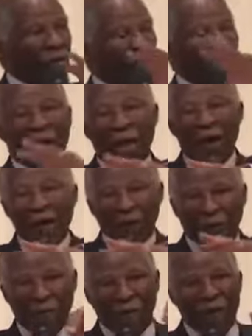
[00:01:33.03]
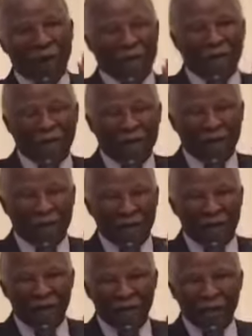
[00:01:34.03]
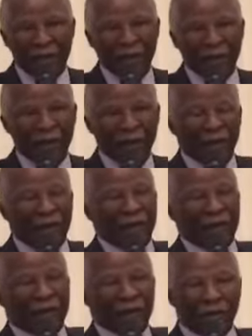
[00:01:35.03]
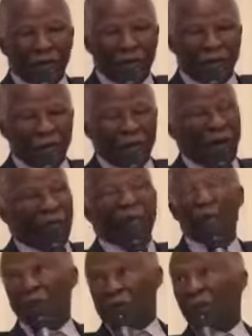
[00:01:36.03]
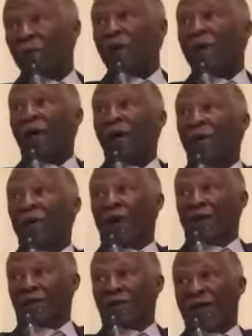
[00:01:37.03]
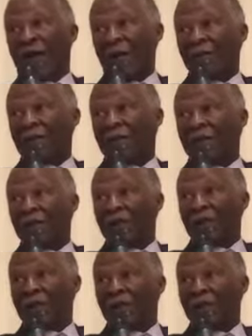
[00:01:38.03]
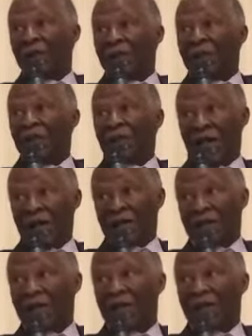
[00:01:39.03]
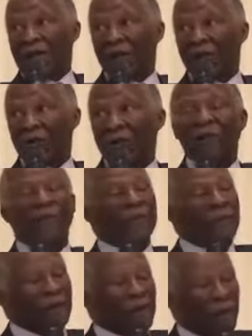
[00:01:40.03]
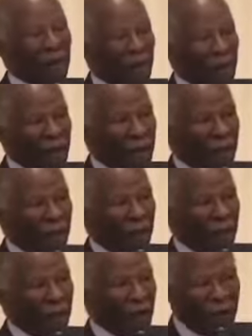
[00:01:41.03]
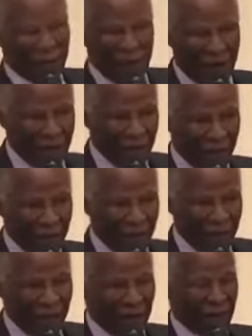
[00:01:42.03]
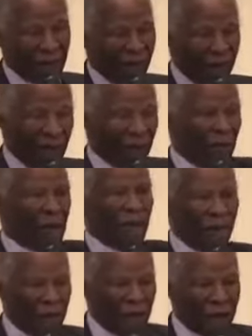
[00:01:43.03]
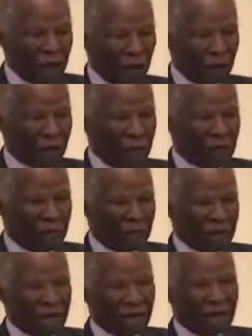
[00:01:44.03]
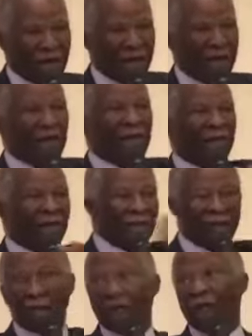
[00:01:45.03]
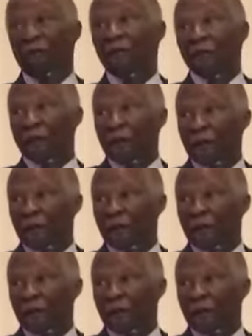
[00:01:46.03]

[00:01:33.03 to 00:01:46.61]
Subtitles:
The Kolani, you remember this incident of a Mozambican who gets stabbed in Alexander Township and dies, and one of our big newspapers here says xenophobia.